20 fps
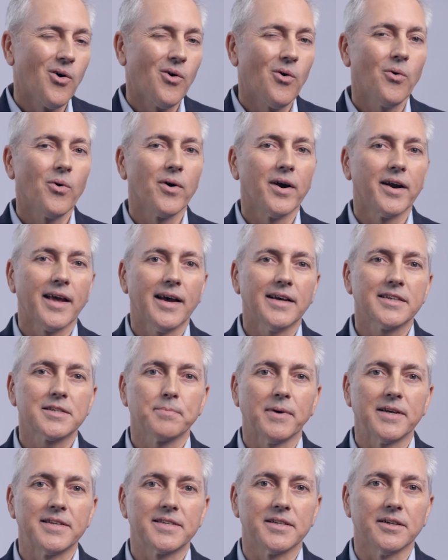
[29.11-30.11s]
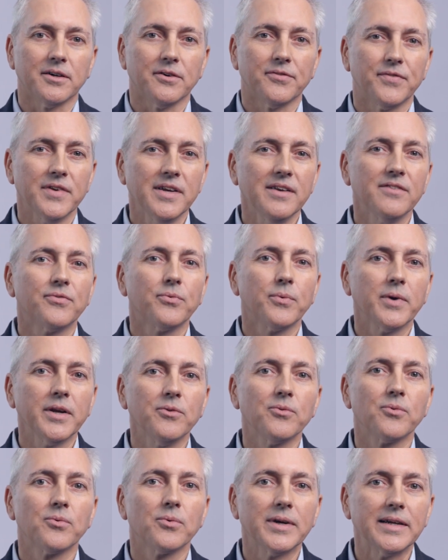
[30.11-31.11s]
Or I'd ask myself if
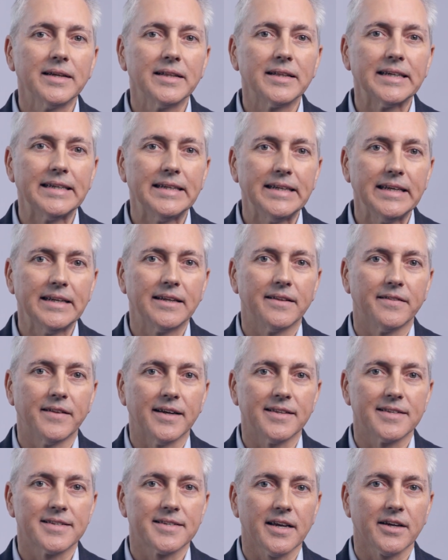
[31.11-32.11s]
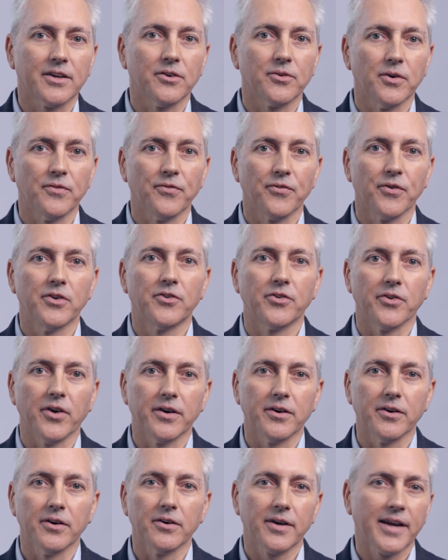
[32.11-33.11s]
we really needed that second
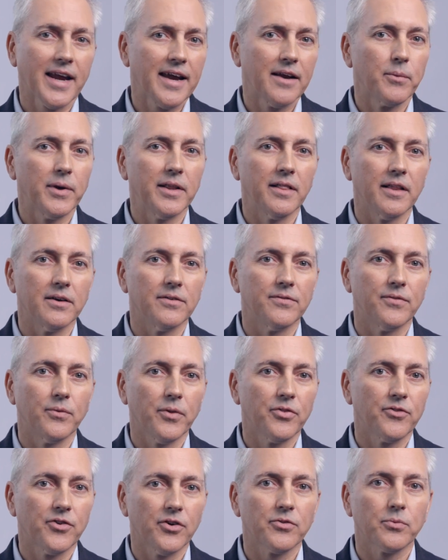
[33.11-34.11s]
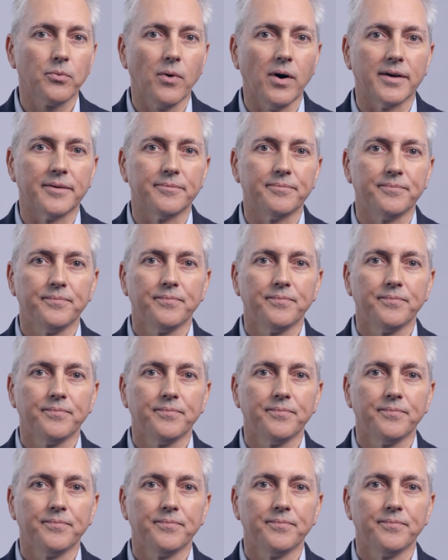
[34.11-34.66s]
refrigerator, or can we live with just one?